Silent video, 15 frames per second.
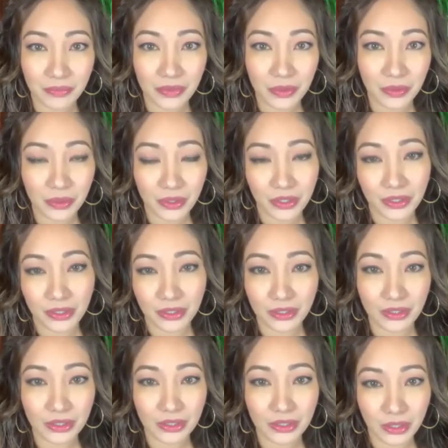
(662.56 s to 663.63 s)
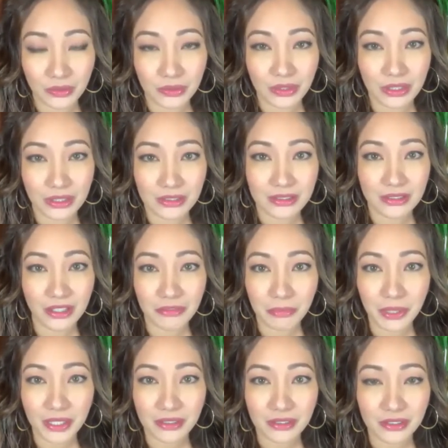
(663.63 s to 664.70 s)
or, you know, in a safe
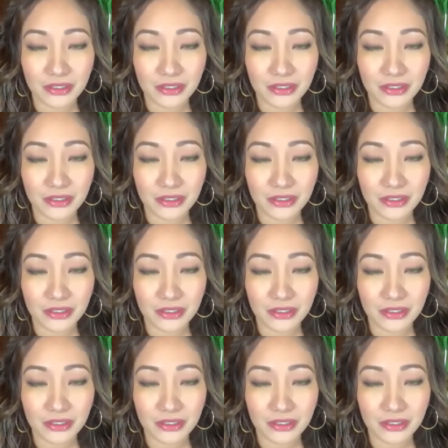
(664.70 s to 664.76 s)
place or